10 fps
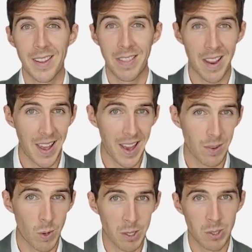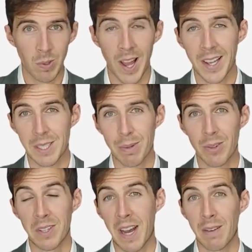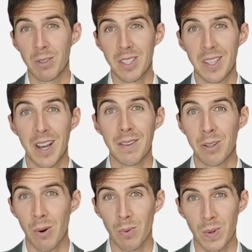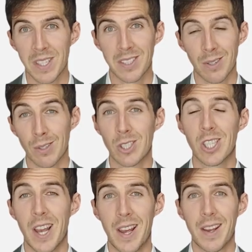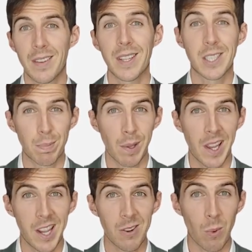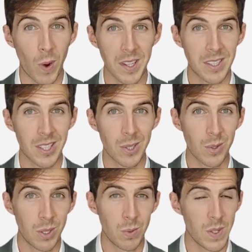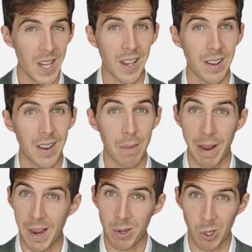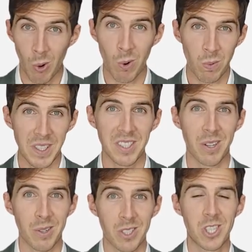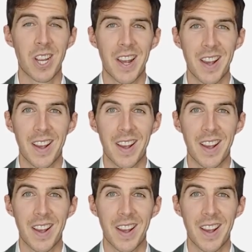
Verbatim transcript: Then add one or two lines about the novelty of your research. Explain what is so unique about your research.